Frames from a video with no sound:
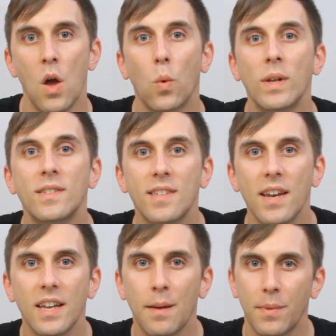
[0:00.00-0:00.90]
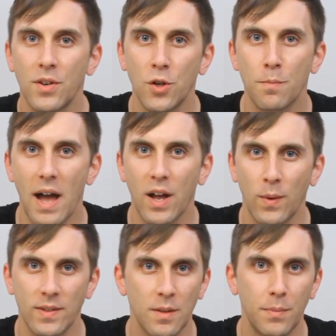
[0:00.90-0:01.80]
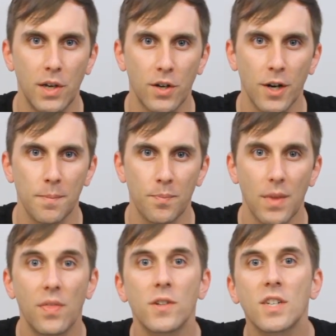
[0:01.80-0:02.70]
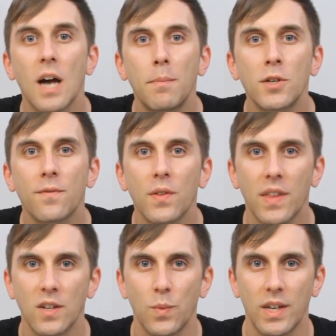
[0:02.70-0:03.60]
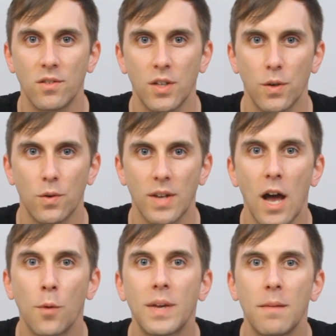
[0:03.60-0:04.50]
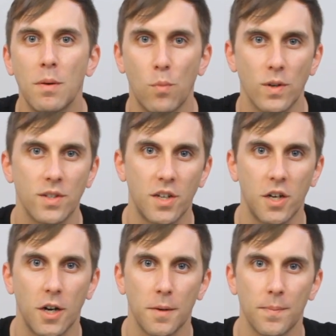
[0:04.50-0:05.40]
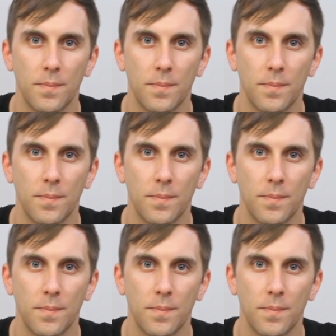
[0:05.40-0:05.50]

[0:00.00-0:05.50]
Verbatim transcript: When setting up a new macOS computer, there's a couple different things we can do to help keep it more secure.